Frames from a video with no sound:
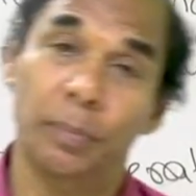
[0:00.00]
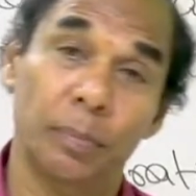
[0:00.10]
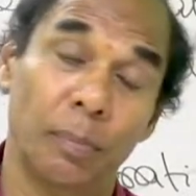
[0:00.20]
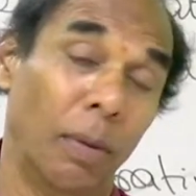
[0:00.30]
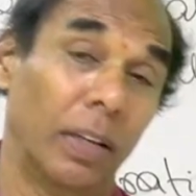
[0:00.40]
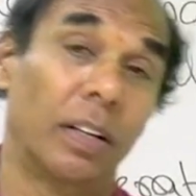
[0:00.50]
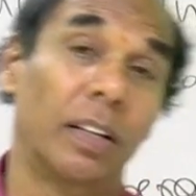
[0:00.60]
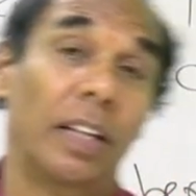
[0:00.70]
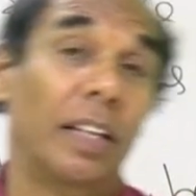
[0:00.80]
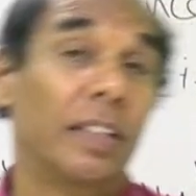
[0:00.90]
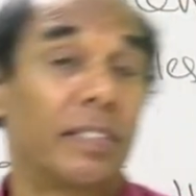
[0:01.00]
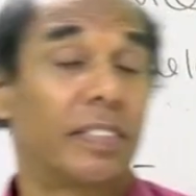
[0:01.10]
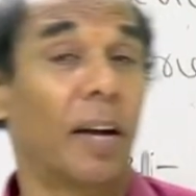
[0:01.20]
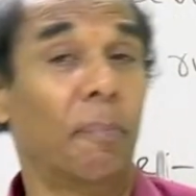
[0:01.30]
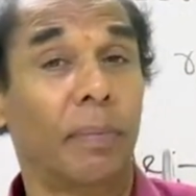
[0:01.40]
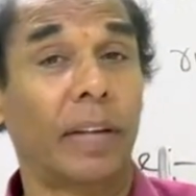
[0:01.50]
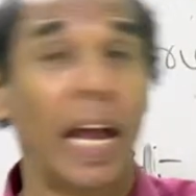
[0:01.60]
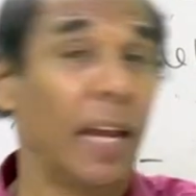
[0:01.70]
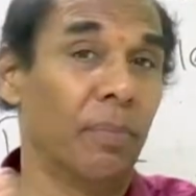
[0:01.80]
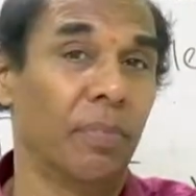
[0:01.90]
but
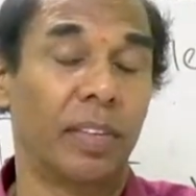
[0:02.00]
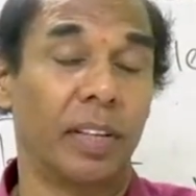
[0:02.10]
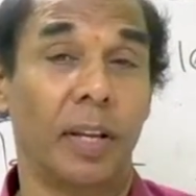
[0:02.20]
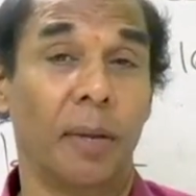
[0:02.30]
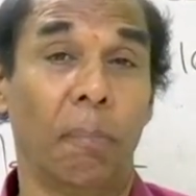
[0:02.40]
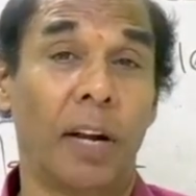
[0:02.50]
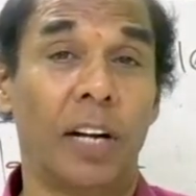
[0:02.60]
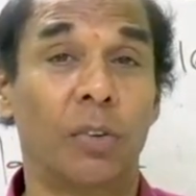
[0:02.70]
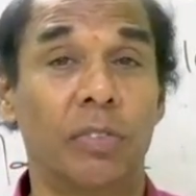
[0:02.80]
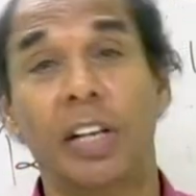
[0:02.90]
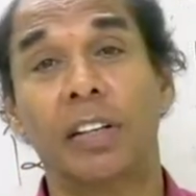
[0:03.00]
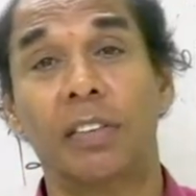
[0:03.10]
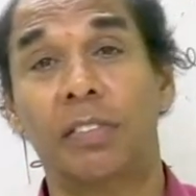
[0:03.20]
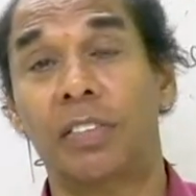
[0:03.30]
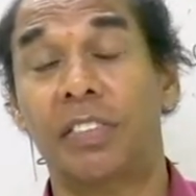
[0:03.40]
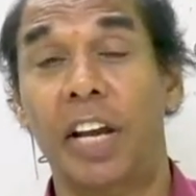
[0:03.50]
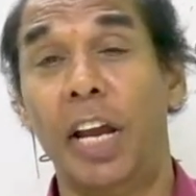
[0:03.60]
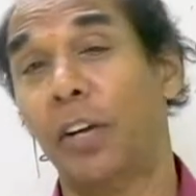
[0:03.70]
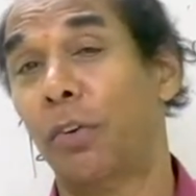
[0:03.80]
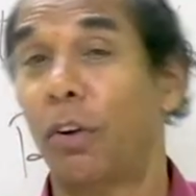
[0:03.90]
sometimes imperative sentences
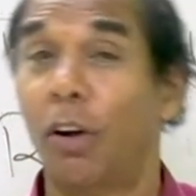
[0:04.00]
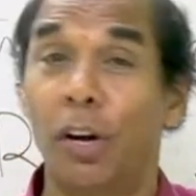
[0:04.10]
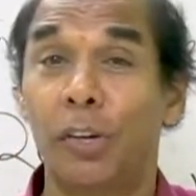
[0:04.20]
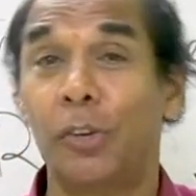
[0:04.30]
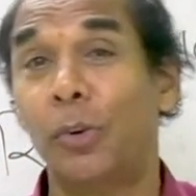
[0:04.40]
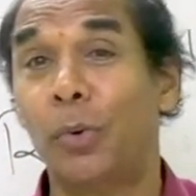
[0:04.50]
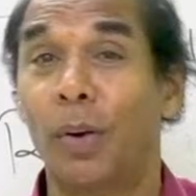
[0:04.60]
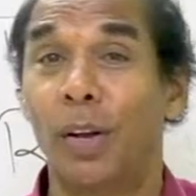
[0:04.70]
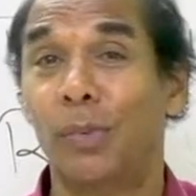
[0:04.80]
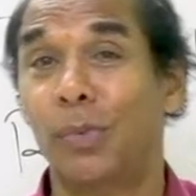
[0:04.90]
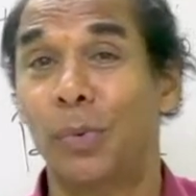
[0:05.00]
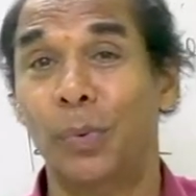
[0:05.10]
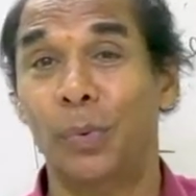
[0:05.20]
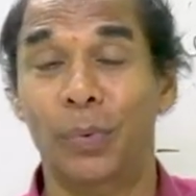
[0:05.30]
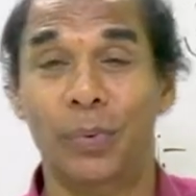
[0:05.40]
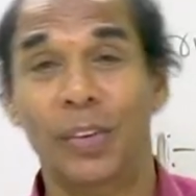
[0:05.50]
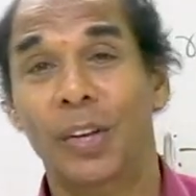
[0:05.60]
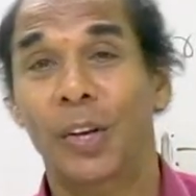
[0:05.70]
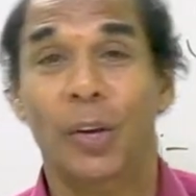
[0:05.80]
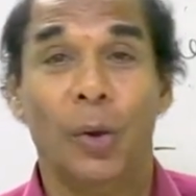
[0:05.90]
take can't you also.
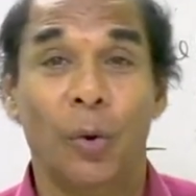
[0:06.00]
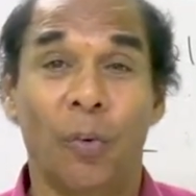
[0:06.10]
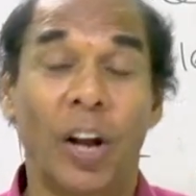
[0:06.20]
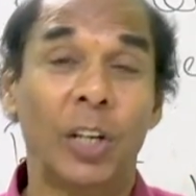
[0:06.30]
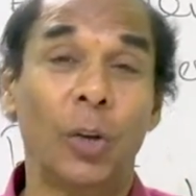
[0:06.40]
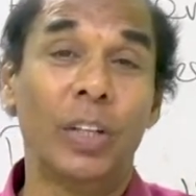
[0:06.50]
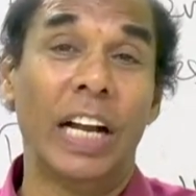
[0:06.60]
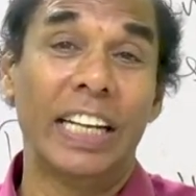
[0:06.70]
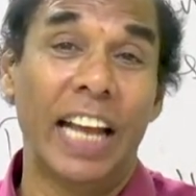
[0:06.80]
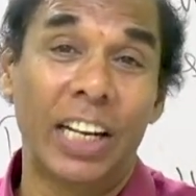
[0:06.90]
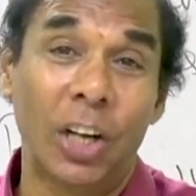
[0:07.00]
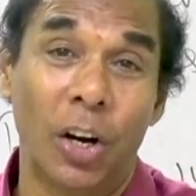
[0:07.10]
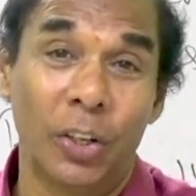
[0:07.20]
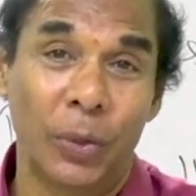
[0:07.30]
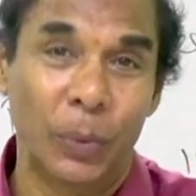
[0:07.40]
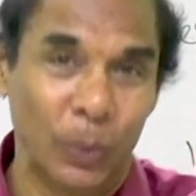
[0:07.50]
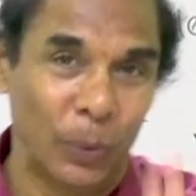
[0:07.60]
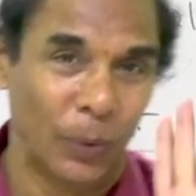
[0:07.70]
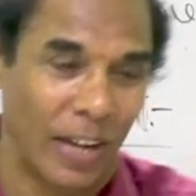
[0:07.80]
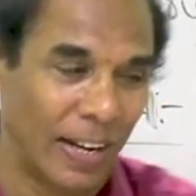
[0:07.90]
When do they take can't you?
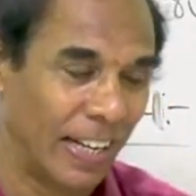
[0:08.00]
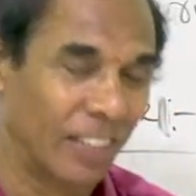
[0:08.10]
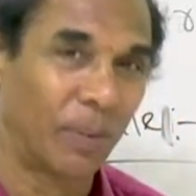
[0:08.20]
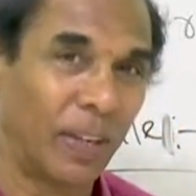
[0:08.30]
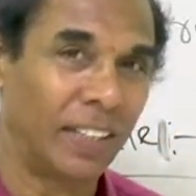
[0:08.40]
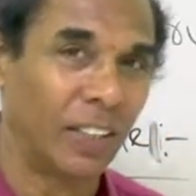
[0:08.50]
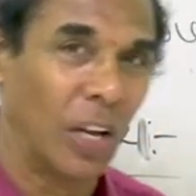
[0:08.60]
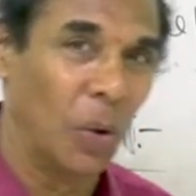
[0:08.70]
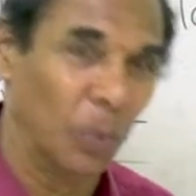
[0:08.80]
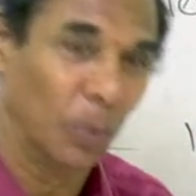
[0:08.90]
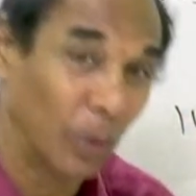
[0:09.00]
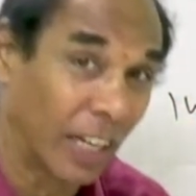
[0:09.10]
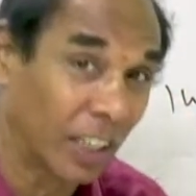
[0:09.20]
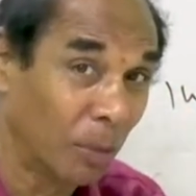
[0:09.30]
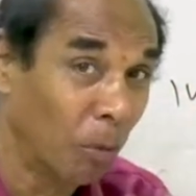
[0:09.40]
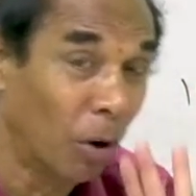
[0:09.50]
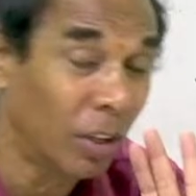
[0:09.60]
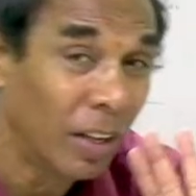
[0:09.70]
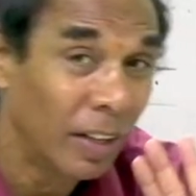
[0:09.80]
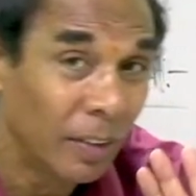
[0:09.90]
I'll explain now. Look at the board,
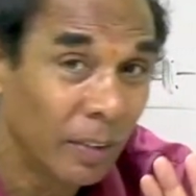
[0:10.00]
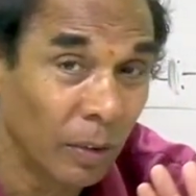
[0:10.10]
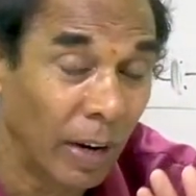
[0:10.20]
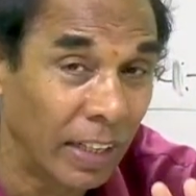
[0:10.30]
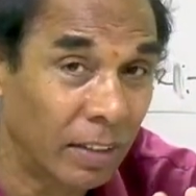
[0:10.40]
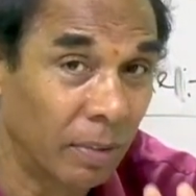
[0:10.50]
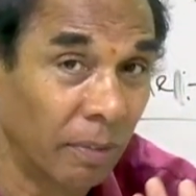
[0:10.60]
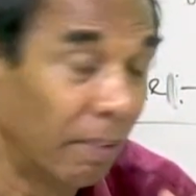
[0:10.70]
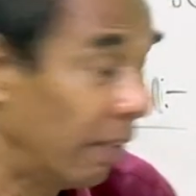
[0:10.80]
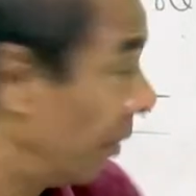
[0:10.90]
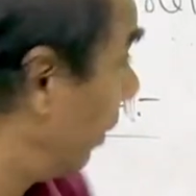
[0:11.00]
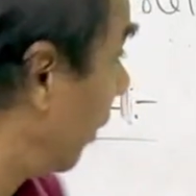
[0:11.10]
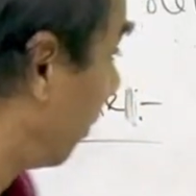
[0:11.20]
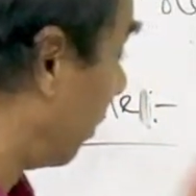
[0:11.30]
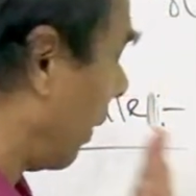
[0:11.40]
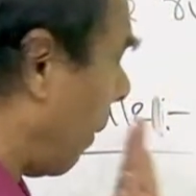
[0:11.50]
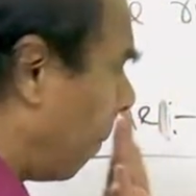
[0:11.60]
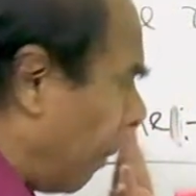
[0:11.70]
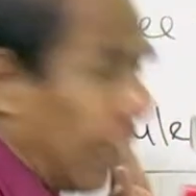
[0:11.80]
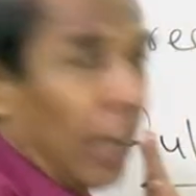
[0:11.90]
right?
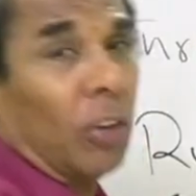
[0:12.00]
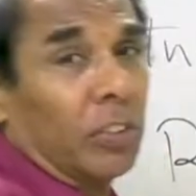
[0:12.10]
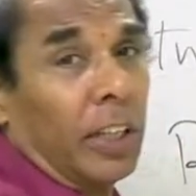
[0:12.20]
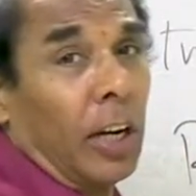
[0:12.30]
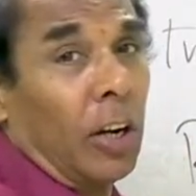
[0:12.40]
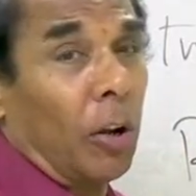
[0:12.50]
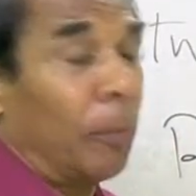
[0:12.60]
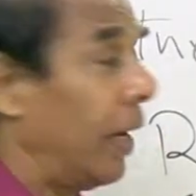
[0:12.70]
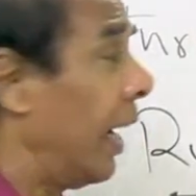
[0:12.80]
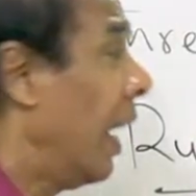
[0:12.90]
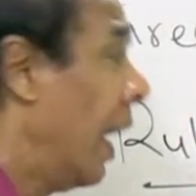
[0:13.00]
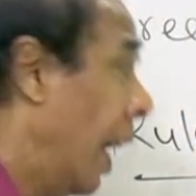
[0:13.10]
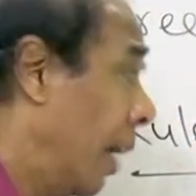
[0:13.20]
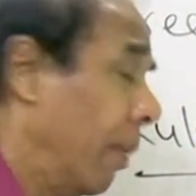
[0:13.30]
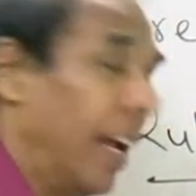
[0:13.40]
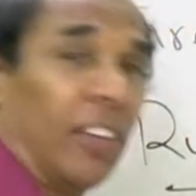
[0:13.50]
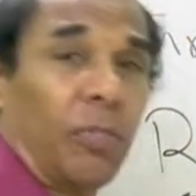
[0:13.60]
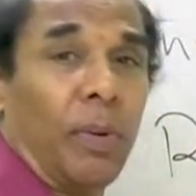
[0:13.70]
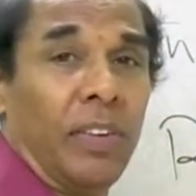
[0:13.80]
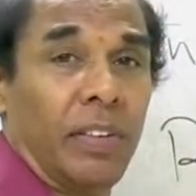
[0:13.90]
Completely concentrate on me and my
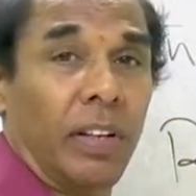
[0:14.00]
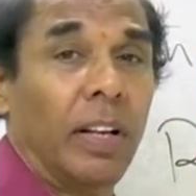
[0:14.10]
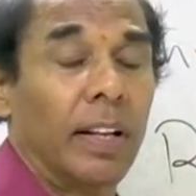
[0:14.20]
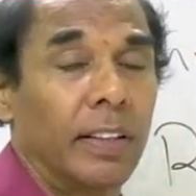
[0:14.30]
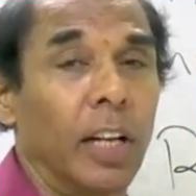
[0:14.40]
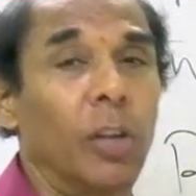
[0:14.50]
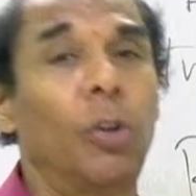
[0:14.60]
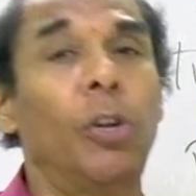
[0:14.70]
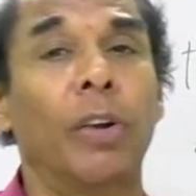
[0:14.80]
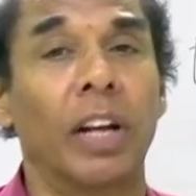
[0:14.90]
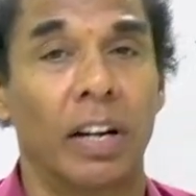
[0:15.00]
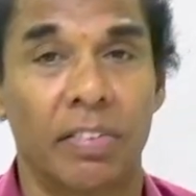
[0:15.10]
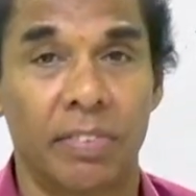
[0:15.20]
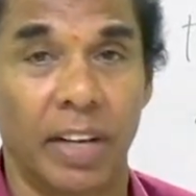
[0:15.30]
explanation. Then only you can understand,